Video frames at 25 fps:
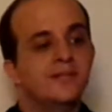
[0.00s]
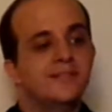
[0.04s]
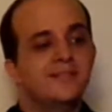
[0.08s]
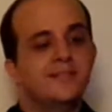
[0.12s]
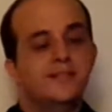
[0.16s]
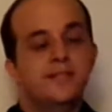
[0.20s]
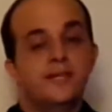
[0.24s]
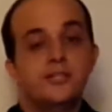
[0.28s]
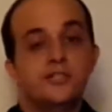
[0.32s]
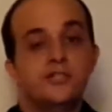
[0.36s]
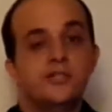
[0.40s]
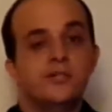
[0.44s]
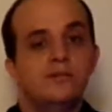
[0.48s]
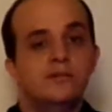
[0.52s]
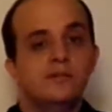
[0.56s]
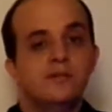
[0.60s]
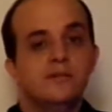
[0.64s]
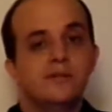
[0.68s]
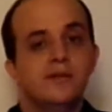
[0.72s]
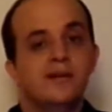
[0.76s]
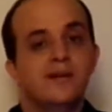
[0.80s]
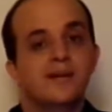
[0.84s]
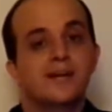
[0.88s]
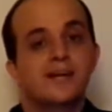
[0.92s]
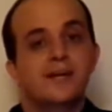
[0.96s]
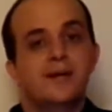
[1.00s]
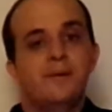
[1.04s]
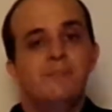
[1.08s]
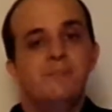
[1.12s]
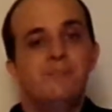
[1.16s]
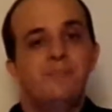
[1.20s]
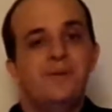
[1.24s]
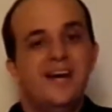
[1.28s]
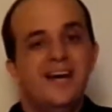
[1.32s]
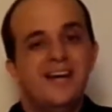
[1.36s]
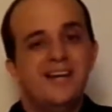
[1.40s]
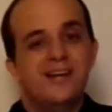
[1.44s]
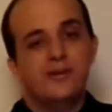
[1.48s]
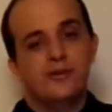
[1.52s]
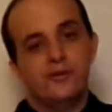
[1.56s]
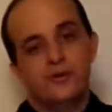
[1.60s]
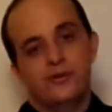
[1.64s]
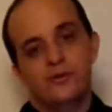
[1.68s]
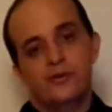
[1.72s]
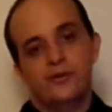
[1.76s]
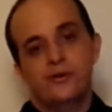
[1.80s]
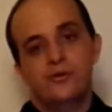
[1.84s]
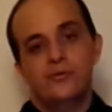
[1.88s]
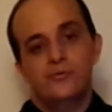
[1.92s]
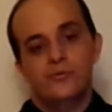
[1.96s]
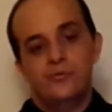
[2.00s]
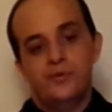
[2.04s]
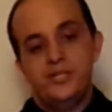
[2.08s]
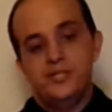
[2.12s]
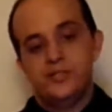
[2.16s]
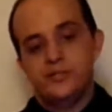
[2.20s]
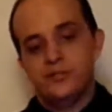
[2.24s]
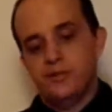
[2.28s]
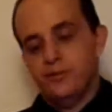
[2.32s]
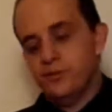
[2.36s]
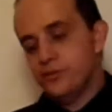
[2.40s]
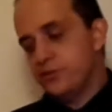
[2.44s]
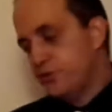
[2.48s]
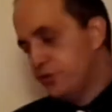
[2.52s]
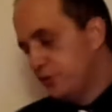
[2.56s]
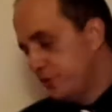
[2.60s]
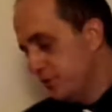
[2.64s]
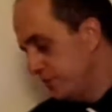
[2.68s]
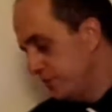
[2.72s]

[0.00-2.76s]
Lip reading: digital competitor research.